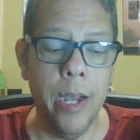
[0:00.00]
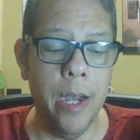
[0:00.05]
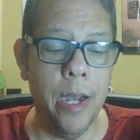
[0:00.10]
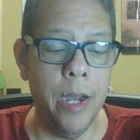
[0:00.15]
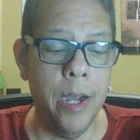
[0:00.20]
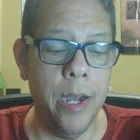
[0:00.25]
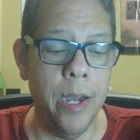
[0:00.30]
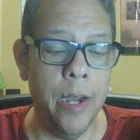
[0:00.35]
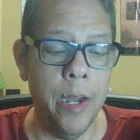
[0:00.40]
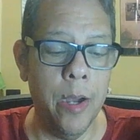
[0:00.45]

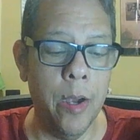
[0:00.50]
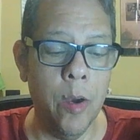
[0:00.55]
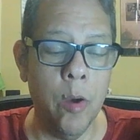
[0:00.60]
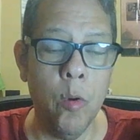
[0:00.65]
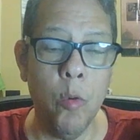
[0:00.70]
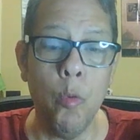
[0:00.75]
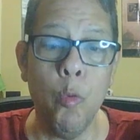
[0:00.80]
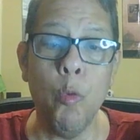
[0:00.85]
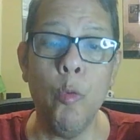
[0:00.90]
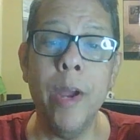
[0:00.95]

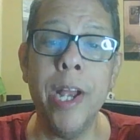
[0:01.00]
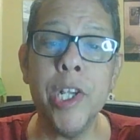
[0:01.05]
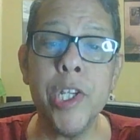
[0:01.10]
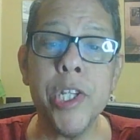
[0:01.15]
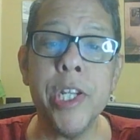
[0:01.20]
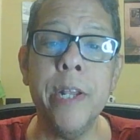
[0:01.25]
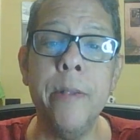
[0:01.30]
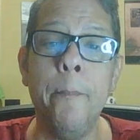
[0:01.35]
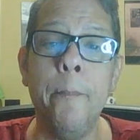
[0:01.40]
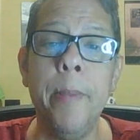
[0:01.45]

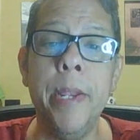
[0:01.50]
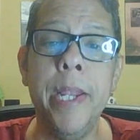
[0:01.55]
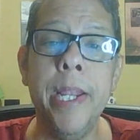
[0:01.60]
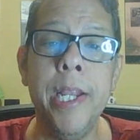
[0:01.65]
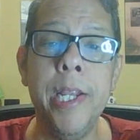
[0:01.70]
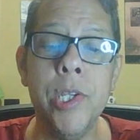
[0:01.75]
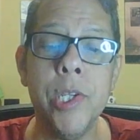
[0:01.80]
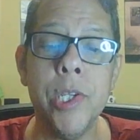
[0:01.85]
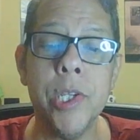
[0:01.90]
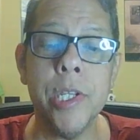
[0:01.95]
rest in
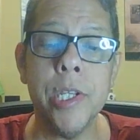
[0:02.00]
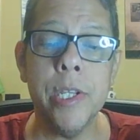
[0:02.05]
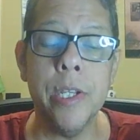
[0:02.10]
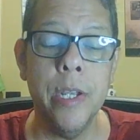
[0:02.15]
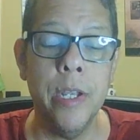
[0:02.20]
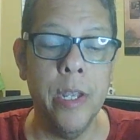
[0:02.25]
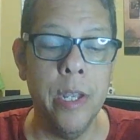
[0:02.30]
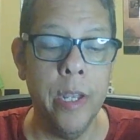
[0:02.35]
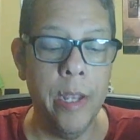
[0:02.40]
peace.